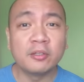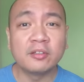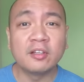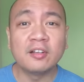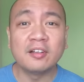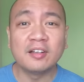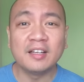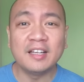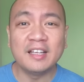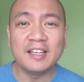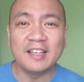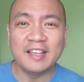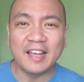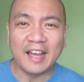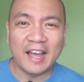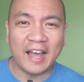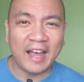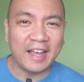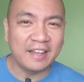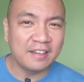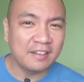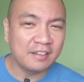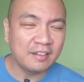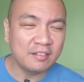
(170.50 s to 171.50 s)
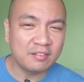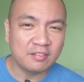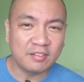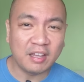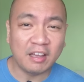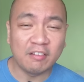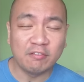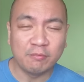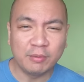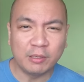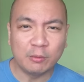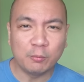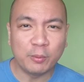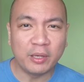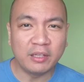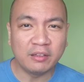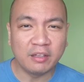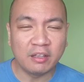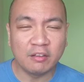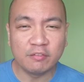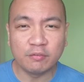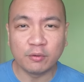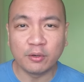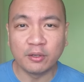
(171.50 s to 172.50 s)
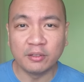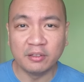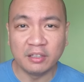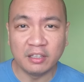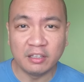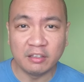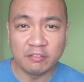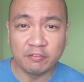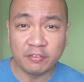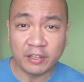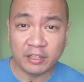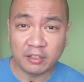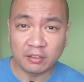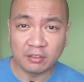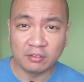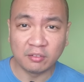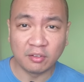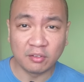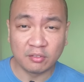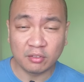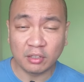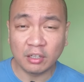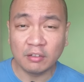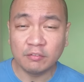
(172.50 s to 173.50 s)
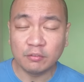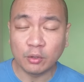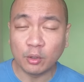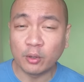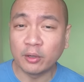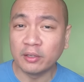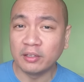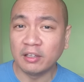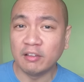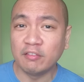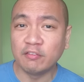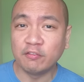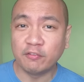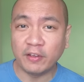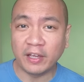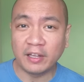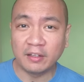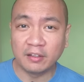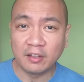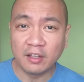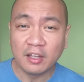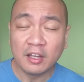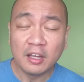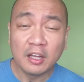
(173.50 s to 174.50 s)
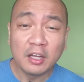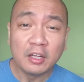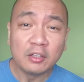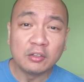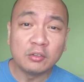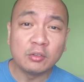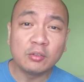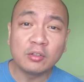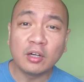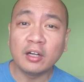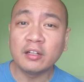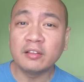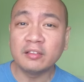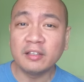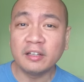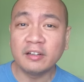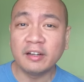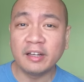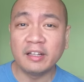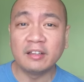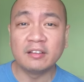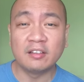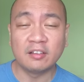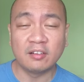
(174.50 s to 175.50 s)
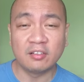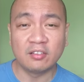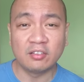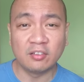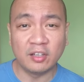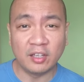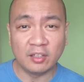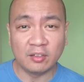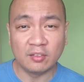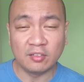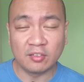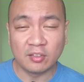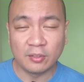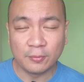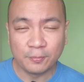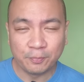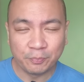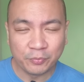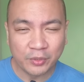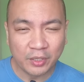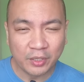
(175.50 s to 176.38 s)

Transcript: importantly, analysts have been waiting for the Federal Reserve or the Fed to cut their interest rates.